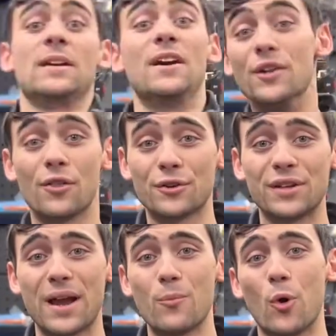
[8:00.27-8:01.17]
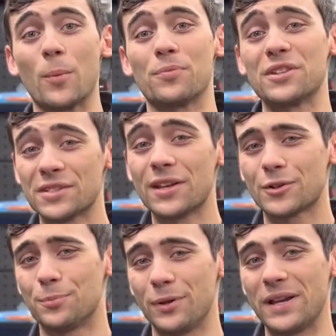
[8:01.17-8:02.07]
Another time warp. The
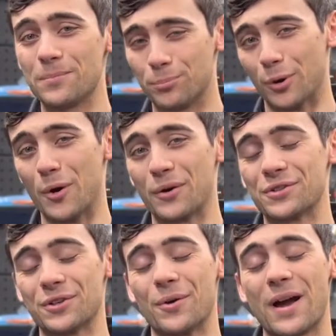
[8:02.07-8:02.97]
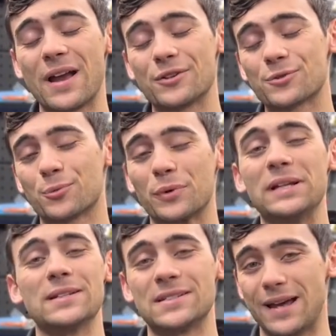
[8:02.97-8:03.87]
selector plate broke, so I just
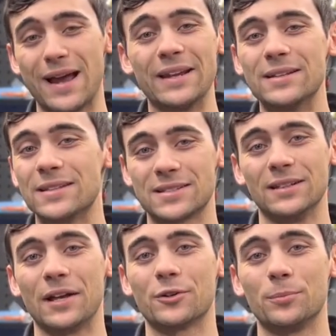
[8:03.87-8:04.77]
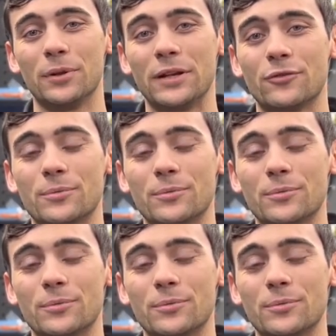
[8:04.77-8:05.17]
redesigned the selector plate from